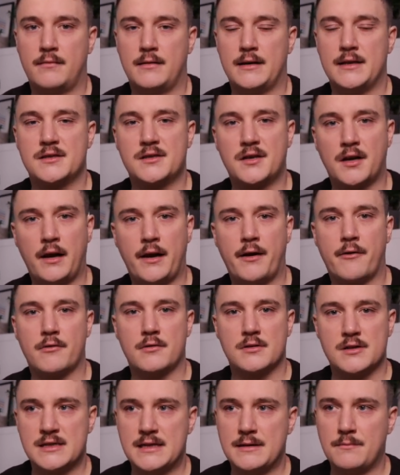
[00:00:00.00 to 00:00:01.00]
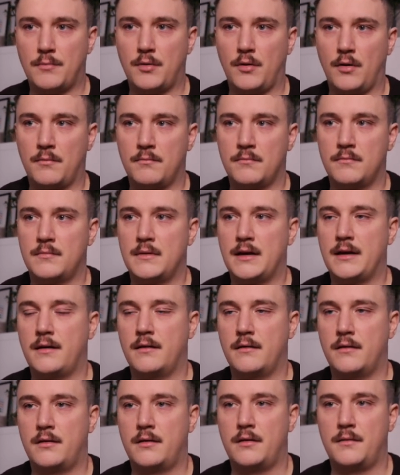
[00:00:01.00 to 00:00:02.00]
it's clear, simple, the
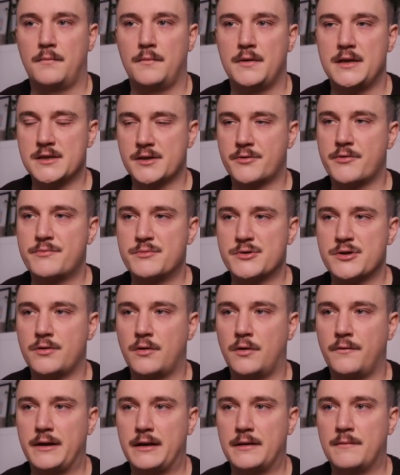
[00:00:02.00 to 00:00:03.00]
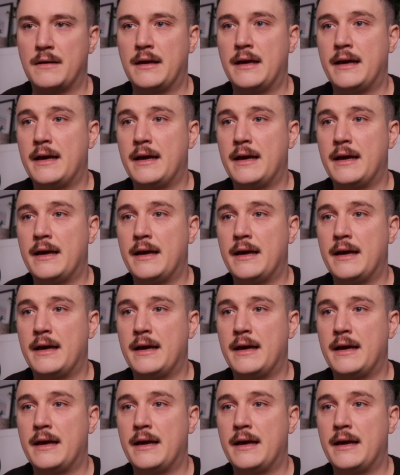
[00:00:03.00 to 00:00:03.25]
description of it,